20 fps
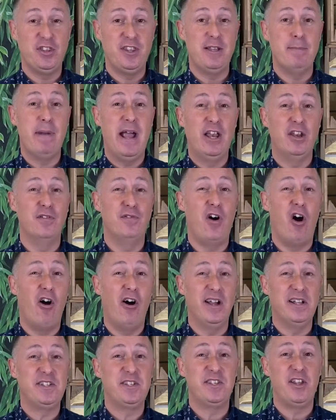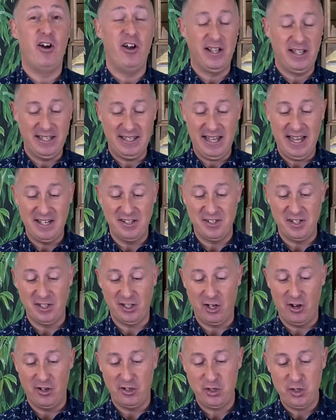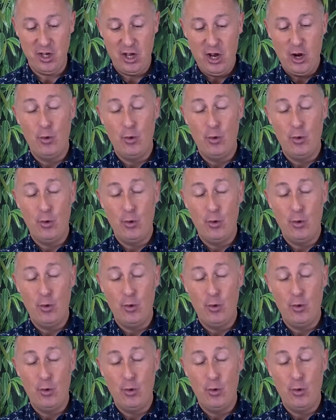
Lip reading: the amount of ice that I could get into the glass,